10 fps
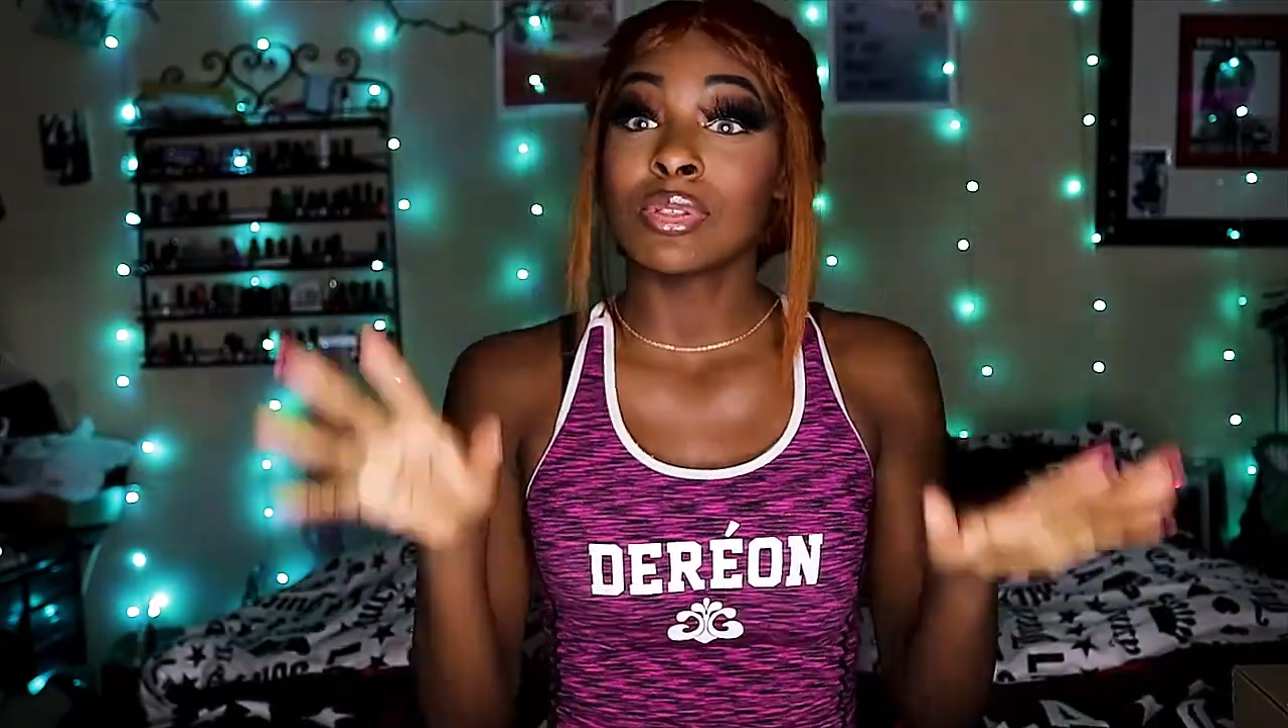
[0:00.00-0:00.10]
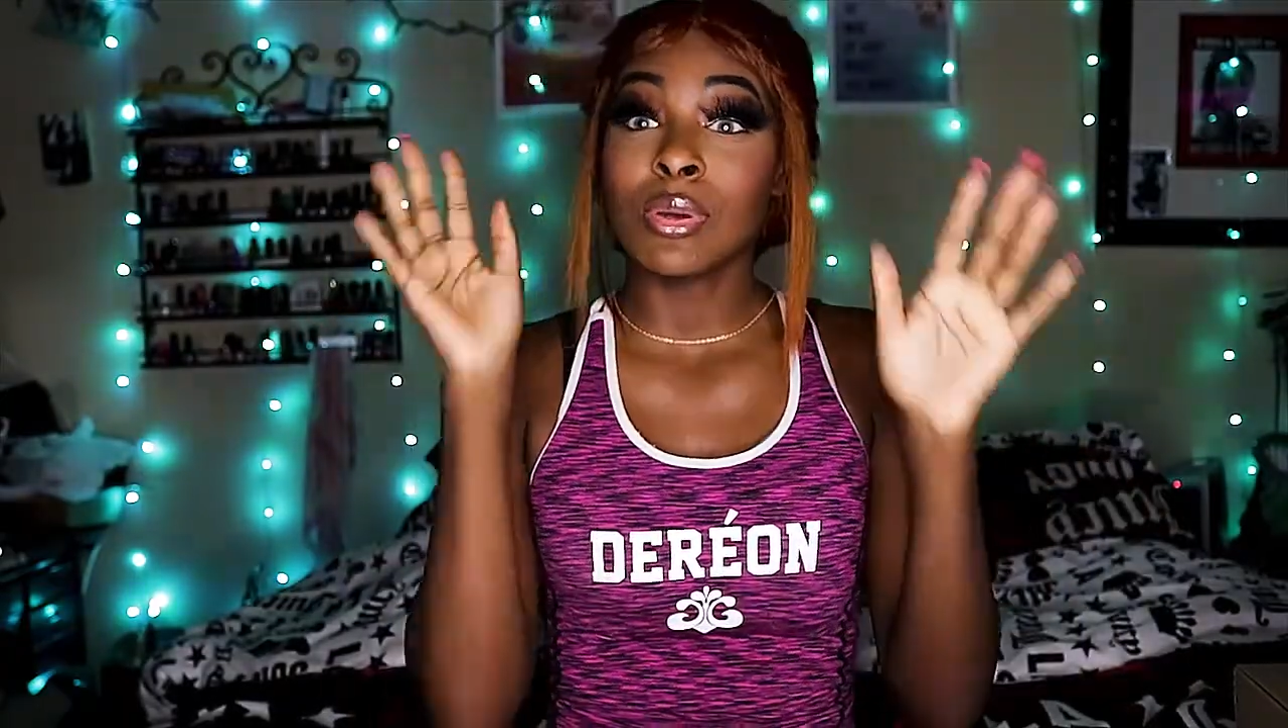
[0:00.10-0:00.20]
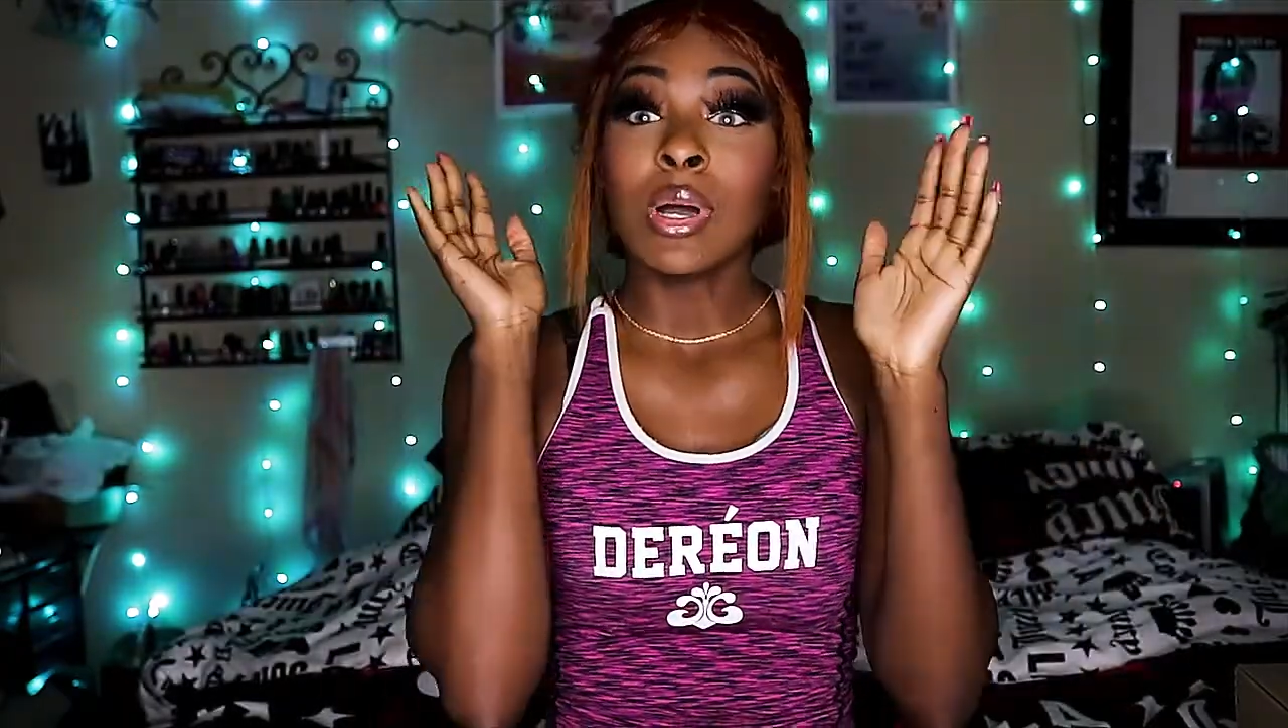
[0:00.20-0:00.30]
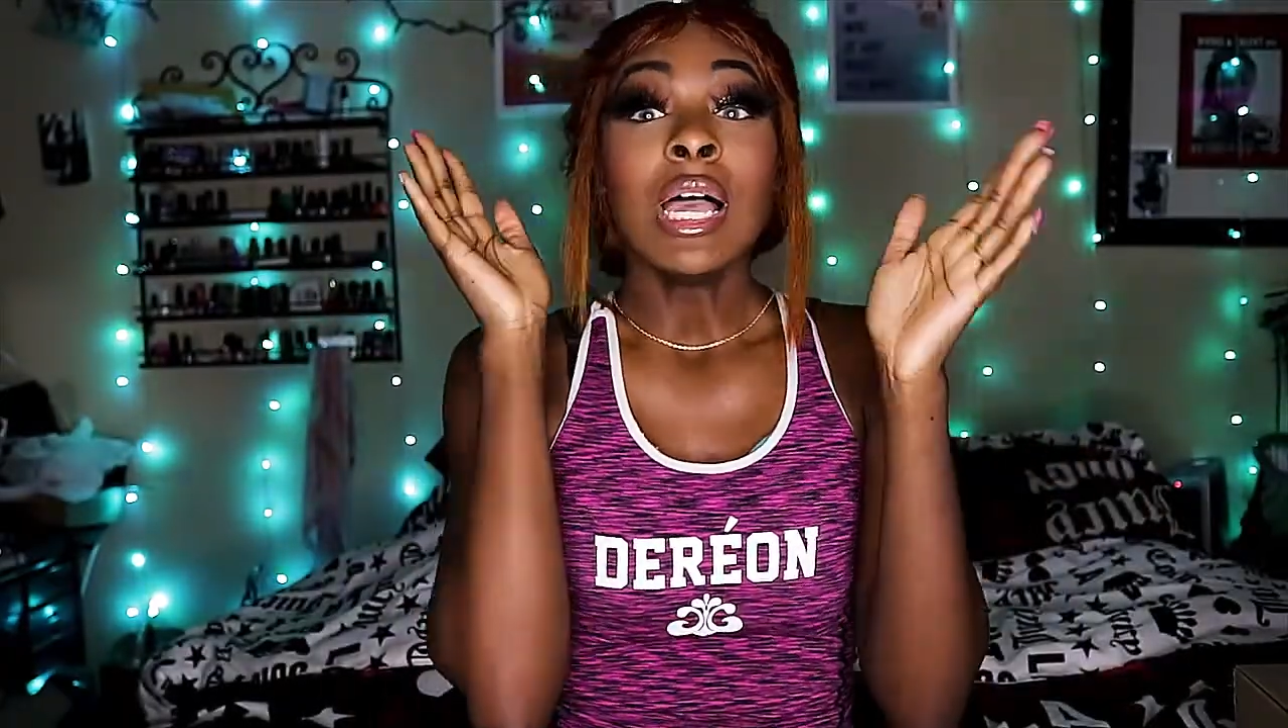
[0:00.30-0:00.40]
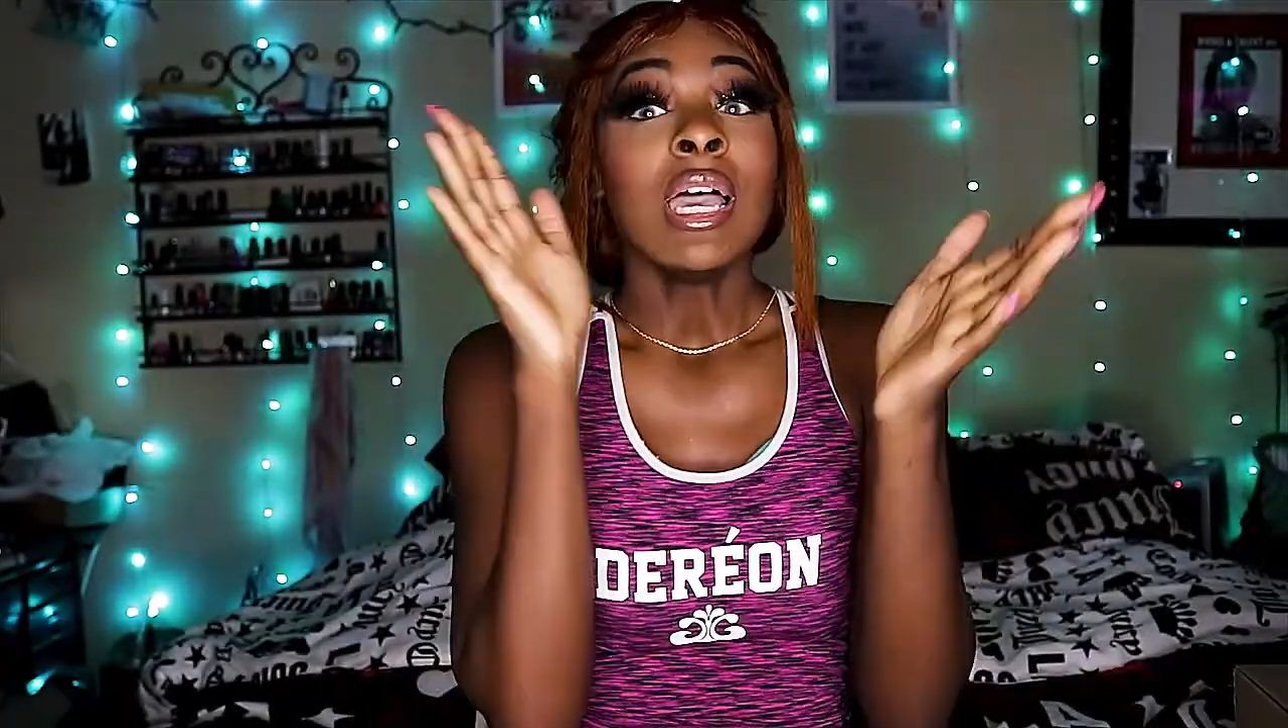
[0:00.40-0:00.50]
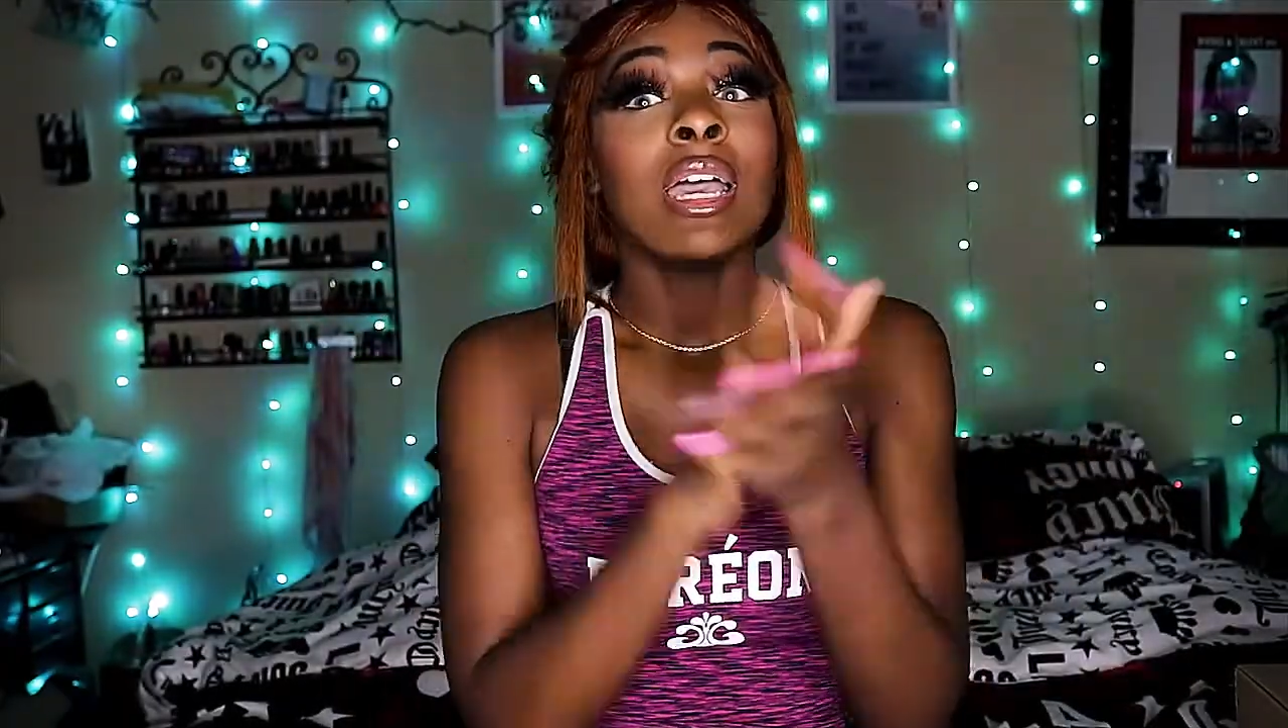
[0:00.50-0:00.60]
So